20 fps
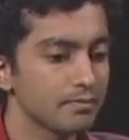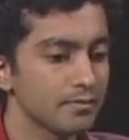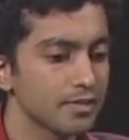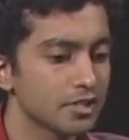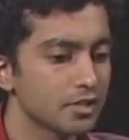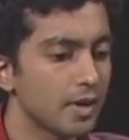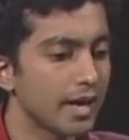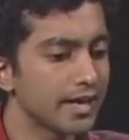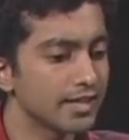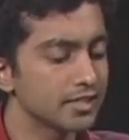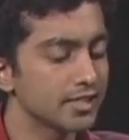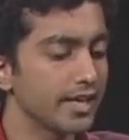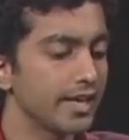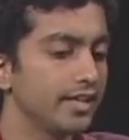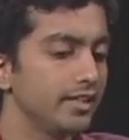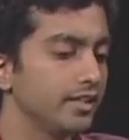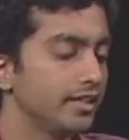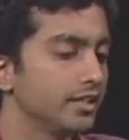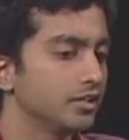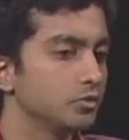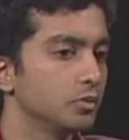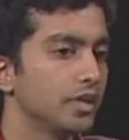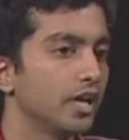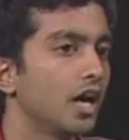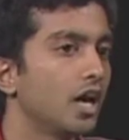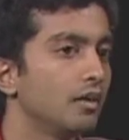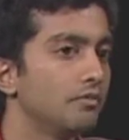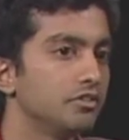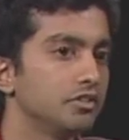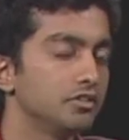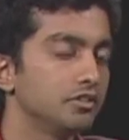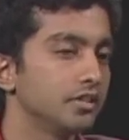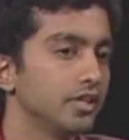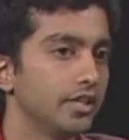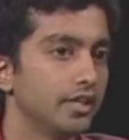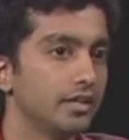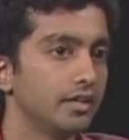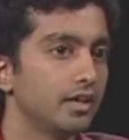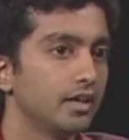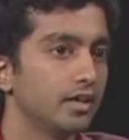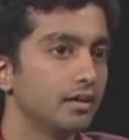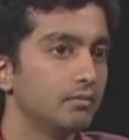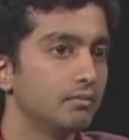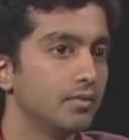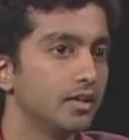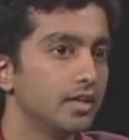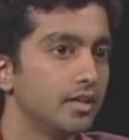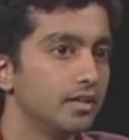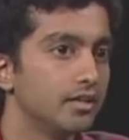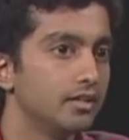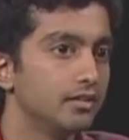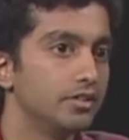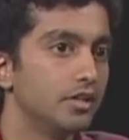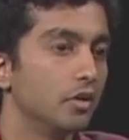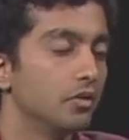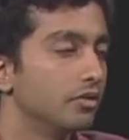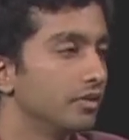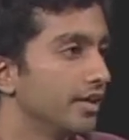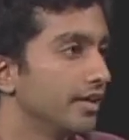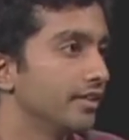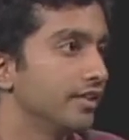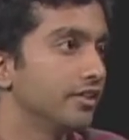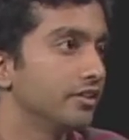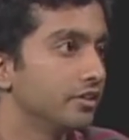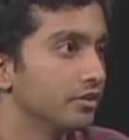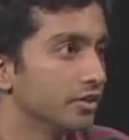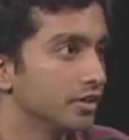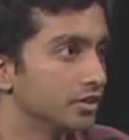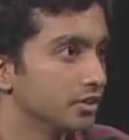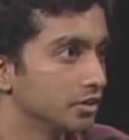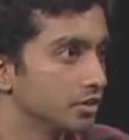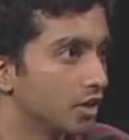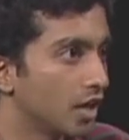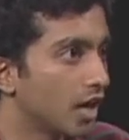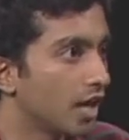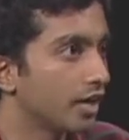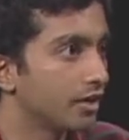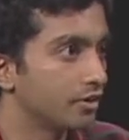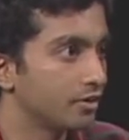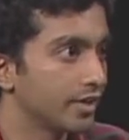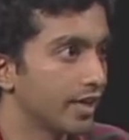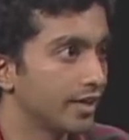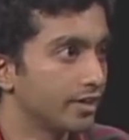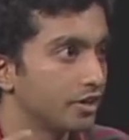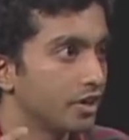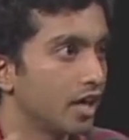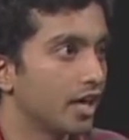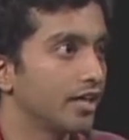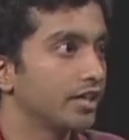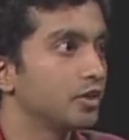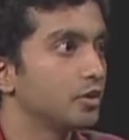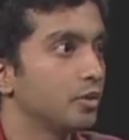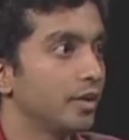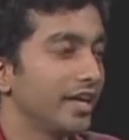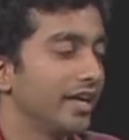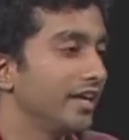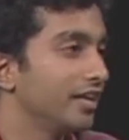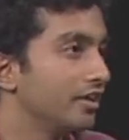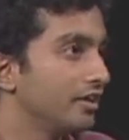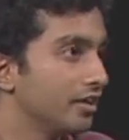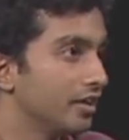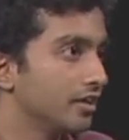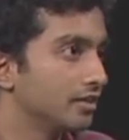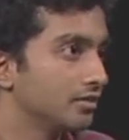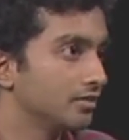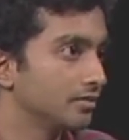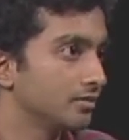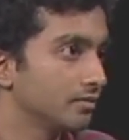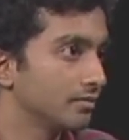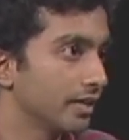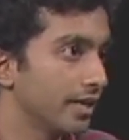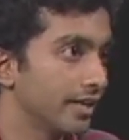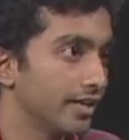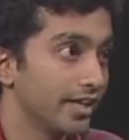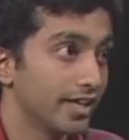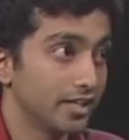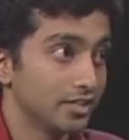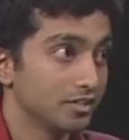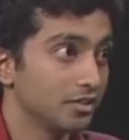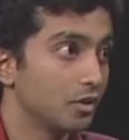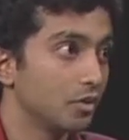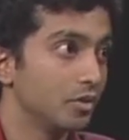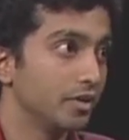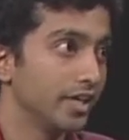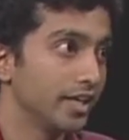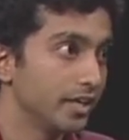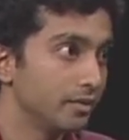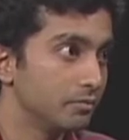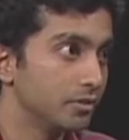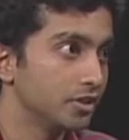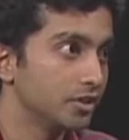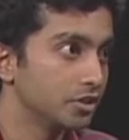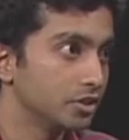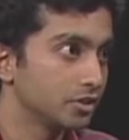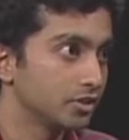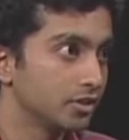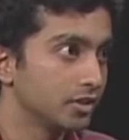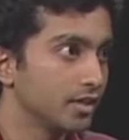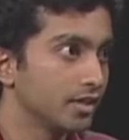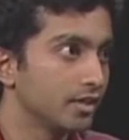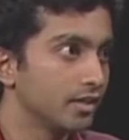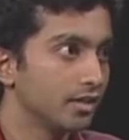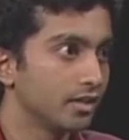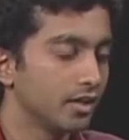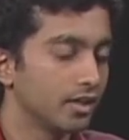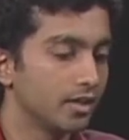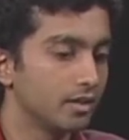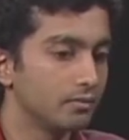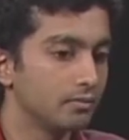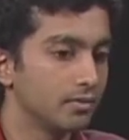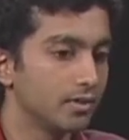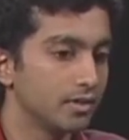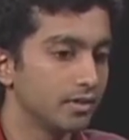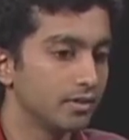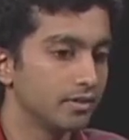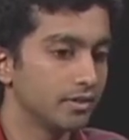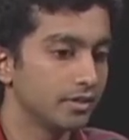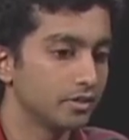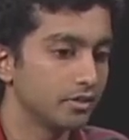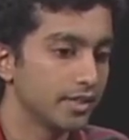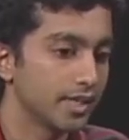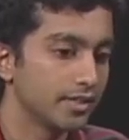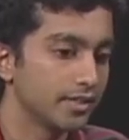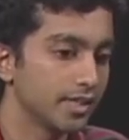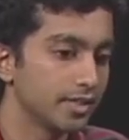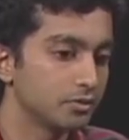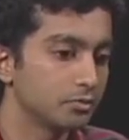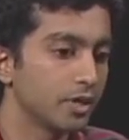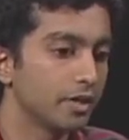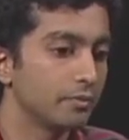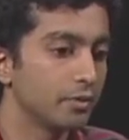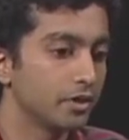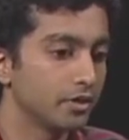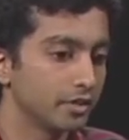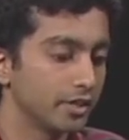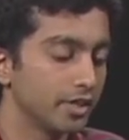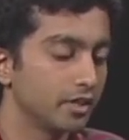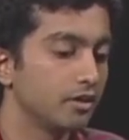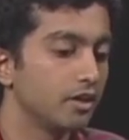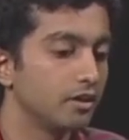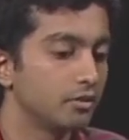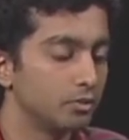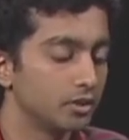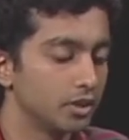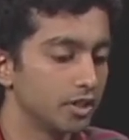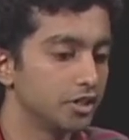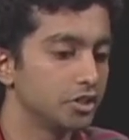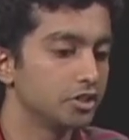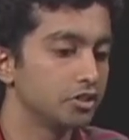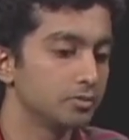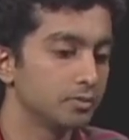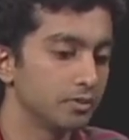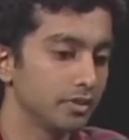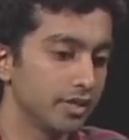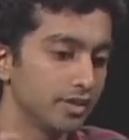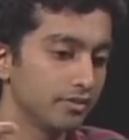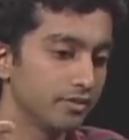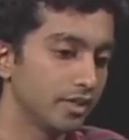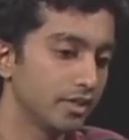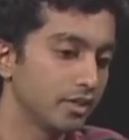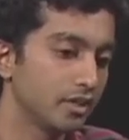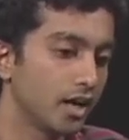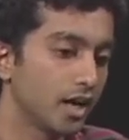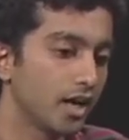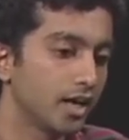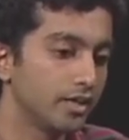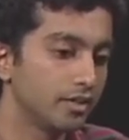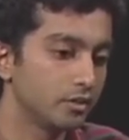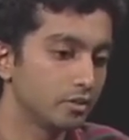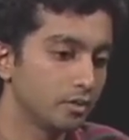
So as atheists, we obviously don't think that there is a God or that God created us in his own image. That's primarily a religious belief that God